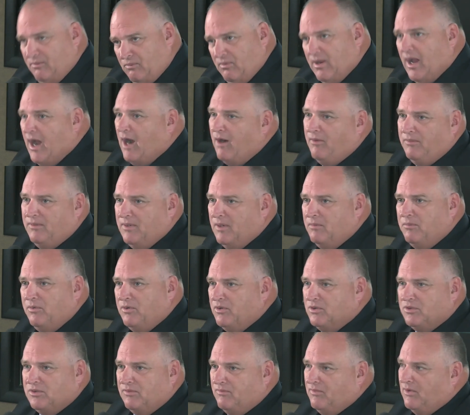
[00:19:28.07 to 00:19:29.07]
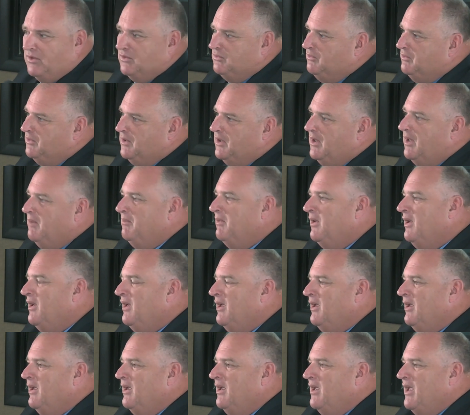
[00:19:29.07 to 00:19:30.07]
our number is the first one up,
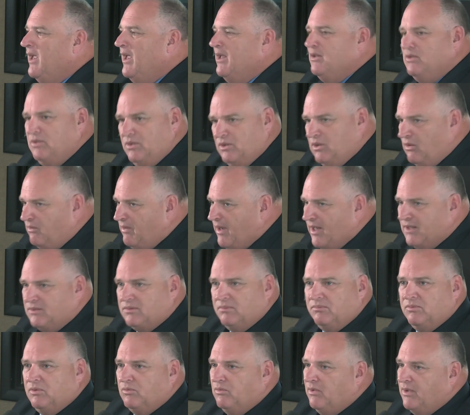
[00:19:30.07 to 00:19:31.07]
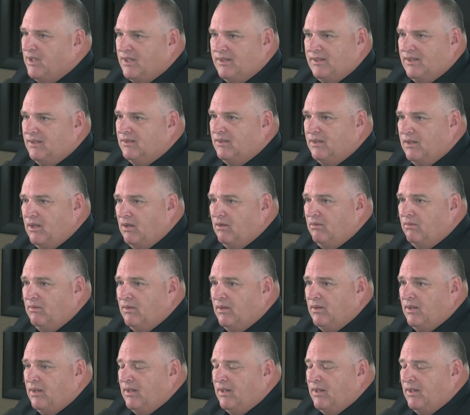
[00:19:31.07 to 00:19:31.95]
and she directs them to where they need to go.